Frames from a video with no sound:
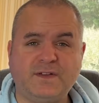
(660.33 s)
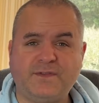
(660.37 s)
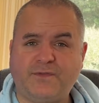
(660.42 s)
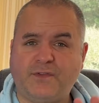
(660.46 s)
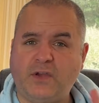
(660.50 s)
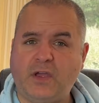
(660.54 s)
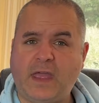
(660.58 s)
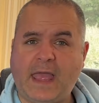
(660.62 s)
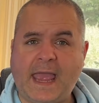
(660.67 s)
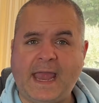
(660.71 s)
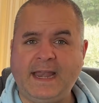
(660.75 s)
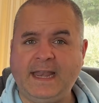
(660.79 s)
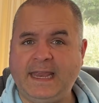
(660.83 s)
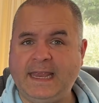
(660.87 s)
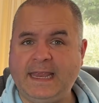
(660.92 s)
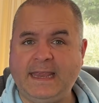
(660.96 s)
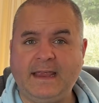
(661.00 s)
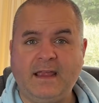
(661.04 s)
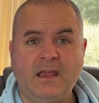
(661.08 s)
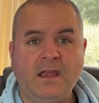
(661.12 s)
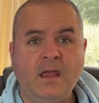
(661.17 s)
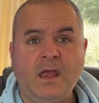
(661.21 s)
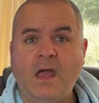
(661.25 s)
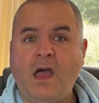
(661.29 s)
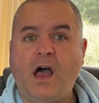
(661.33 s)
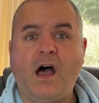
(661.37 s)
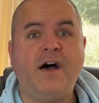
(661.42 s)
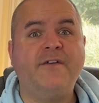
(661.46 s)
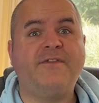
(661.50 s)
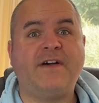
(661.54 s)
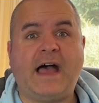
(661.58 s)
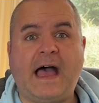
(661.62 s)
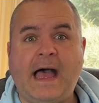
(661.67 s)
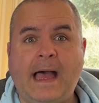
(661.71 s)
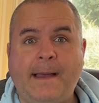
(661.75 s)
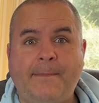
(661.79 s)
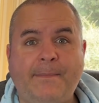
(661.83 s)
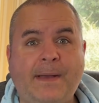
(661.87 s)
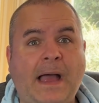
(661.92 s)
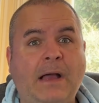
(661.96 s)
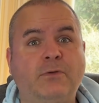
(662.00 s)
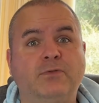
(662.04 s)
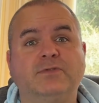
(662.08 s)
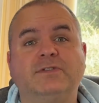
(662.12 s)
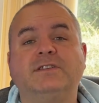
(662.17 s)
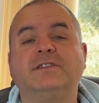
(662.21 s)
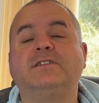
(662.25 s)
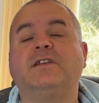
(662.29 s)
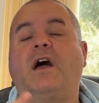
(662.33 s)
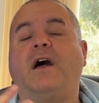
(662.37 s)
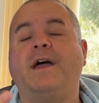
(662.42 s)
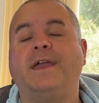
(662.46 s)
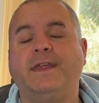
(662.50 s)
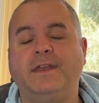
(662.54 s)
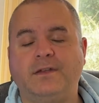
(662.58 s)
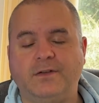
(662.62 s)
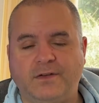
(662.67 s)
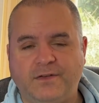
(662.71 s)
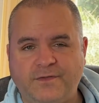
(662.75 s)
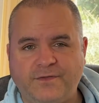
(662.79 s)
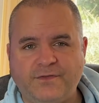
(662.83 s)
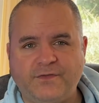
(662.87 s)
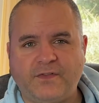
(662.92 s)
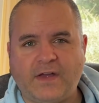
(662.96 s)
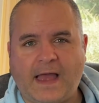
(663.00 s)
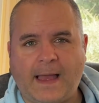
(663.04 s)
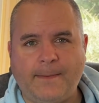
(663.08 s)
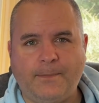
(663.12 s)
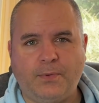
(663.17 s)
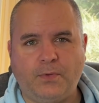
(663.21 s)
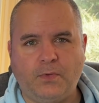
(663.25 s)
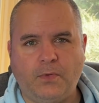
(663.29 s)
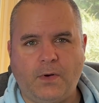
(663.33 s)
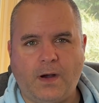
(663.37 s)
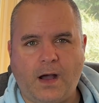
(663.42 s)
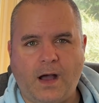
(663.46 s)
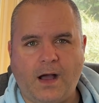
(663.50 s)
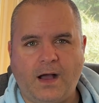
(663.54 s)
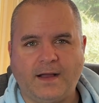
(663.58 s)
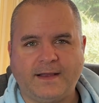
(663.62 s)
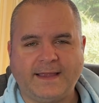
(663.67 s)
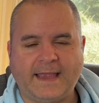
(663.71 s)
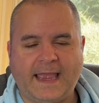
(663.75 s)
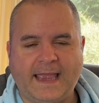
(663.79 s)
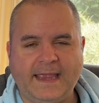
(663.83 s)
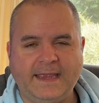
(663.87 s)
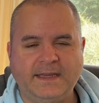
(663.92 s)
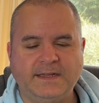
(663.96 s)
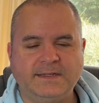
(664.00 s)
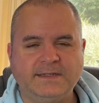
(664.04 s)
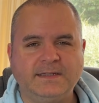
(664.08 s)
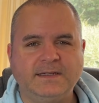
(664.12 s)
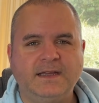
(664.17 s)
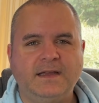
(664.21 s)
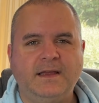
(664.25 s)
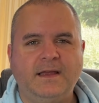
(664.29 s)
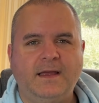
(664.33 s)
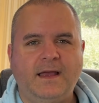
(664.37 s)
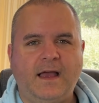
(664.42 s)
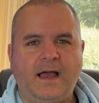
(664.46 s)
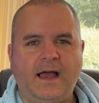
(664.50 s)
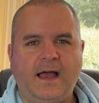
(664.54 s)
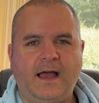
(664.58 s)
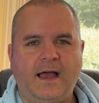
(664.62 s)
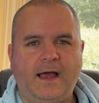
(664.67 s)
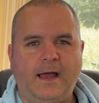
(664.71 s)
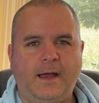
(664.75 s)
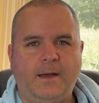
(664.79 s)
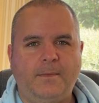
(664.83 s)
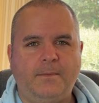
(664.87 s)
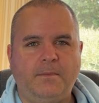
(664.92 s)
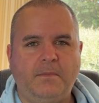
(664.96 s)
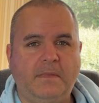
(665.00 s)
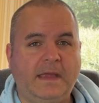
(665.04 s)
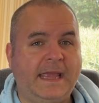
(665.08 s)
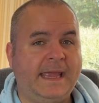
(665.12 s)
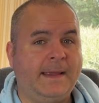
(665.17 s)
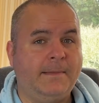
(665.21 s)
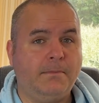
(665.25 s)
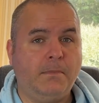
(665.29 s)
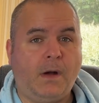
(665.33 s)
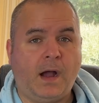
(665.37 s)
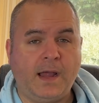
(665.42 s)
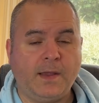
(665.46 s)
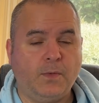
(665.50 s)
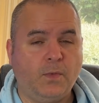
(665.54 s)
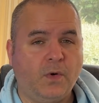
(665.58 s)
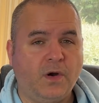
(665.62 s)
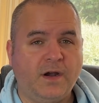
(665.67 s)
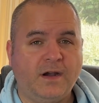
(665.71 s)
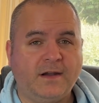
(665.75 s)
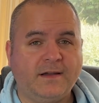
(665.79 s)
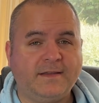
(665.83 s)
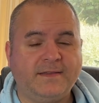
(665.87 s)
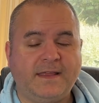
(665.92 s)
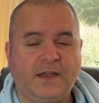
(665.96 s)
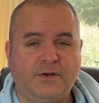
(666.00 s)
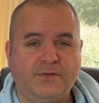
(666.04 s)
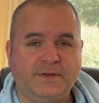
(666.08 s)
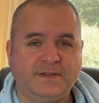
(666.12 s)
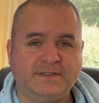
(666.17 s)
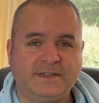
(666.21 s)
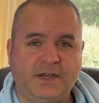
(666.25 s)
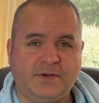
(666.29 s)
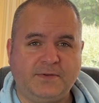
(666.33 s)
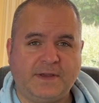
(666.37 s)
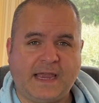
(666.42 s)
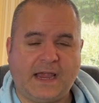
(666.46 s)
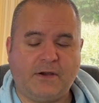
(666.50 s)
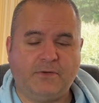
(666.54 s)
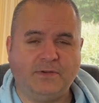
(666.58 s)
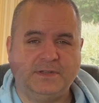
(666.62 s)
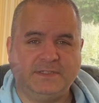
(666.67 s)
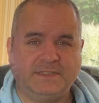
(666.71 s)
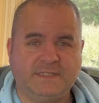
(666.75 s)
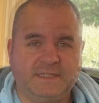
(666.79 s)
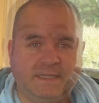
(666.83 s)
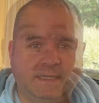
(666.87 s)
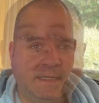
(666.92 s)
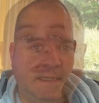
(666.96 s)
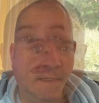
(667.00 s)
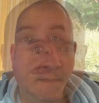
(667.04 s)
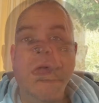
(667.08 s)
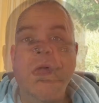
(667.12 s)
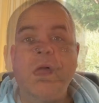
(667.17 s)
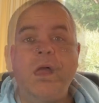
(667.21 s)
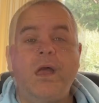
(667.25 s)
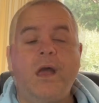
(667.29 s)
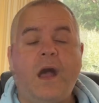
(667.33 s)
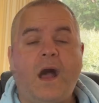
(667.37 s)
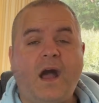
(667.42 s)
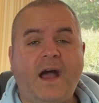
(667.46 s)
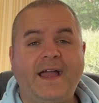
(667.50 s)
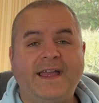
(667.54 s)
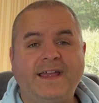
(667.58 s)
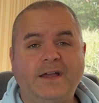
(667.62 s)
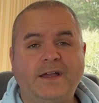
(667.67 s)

for any other app outside of Apple Arcade. It might work, there is no guarantee. I